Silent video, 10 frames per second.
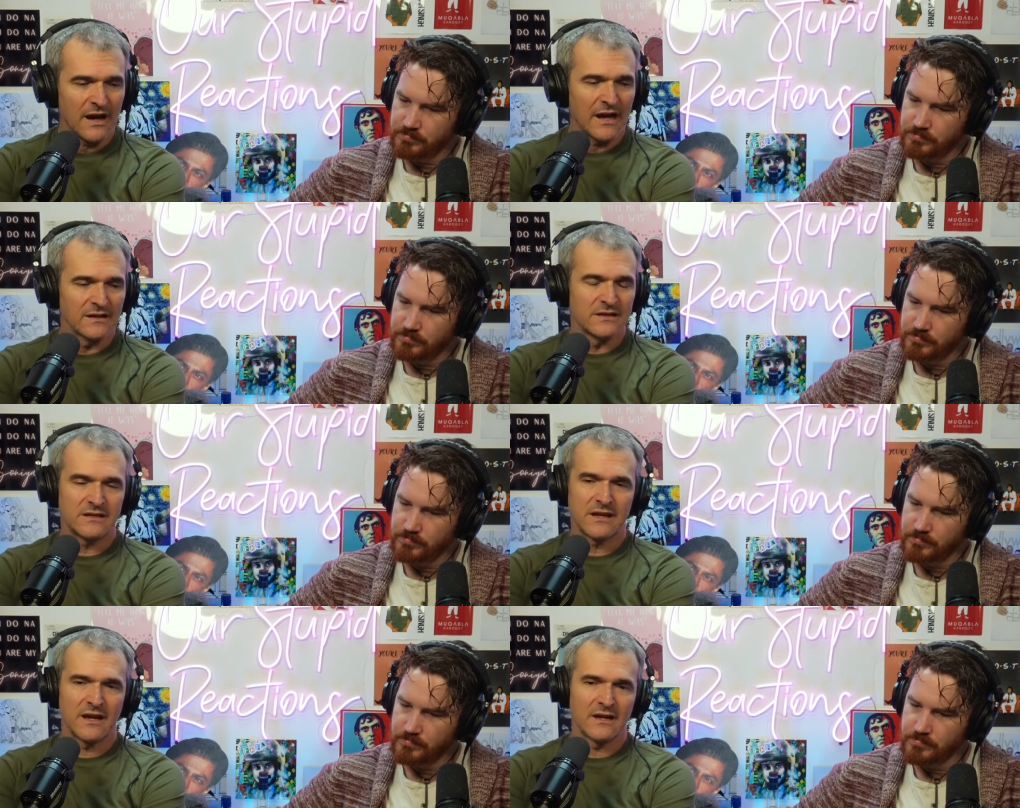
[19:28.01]
Speaker 1: as
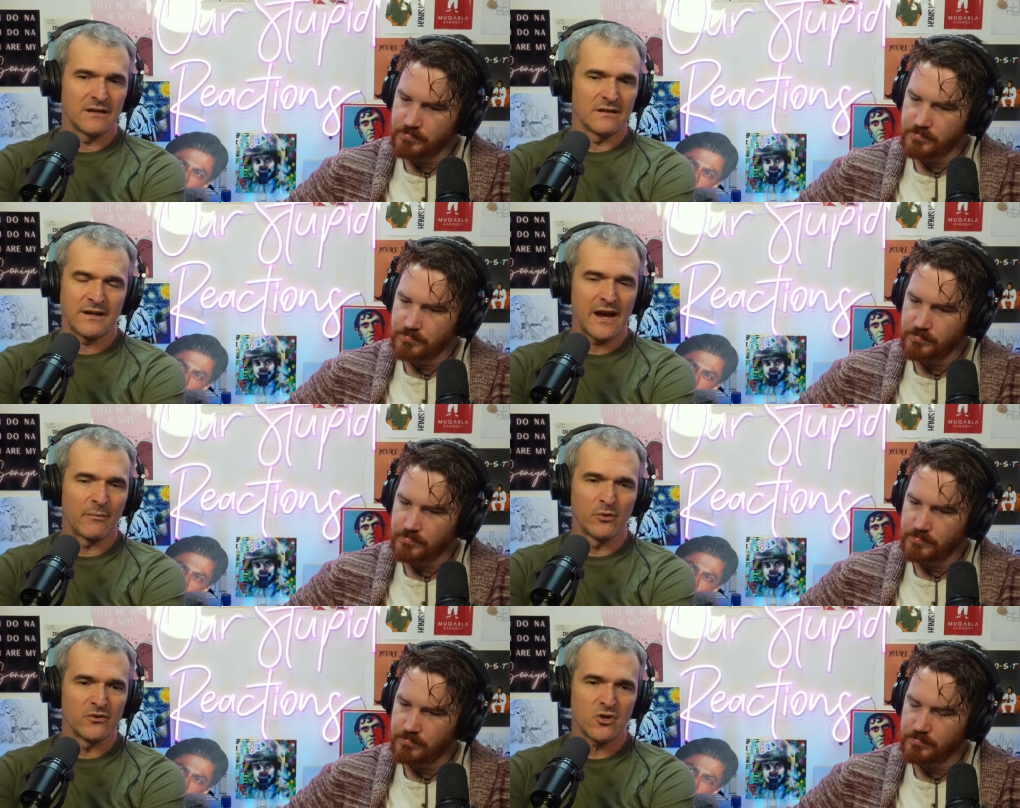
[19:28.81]
say
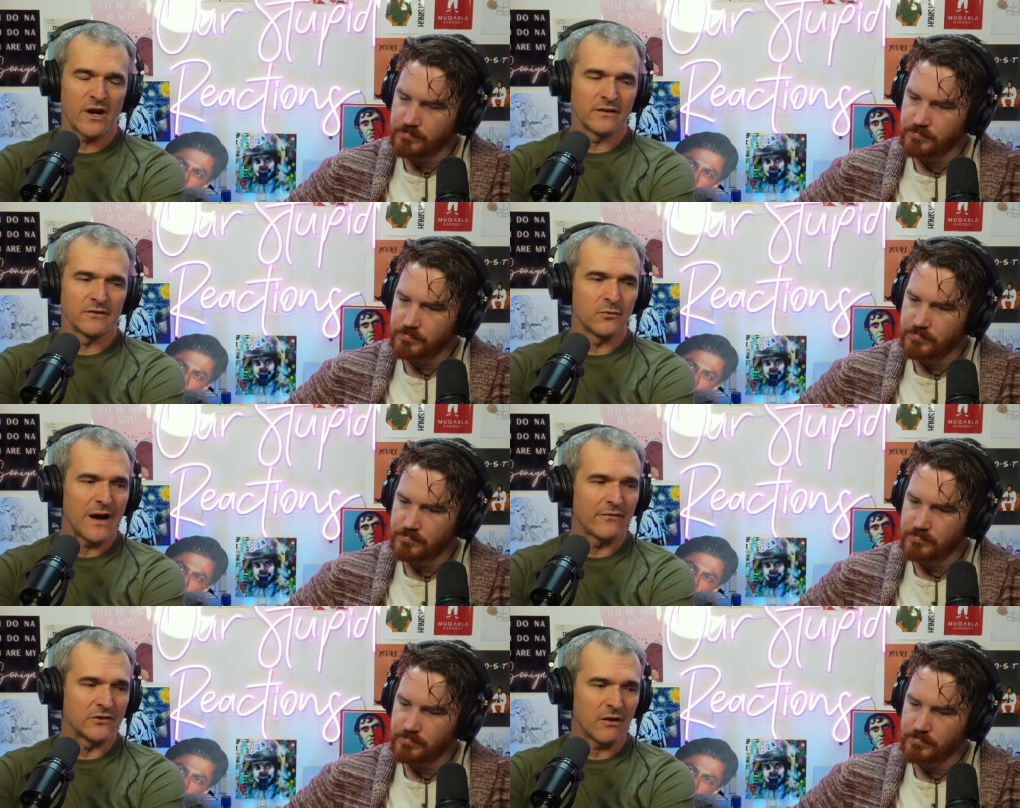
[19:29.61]
Cameron trying to do
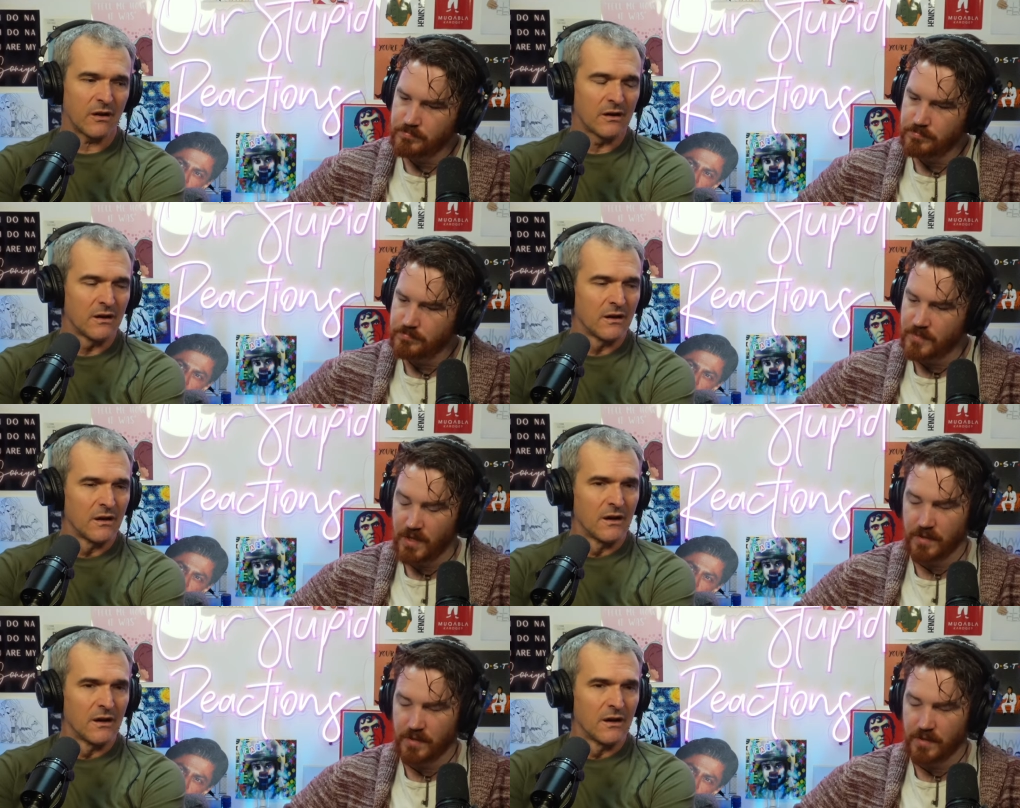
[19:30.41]
Avatar. Oh,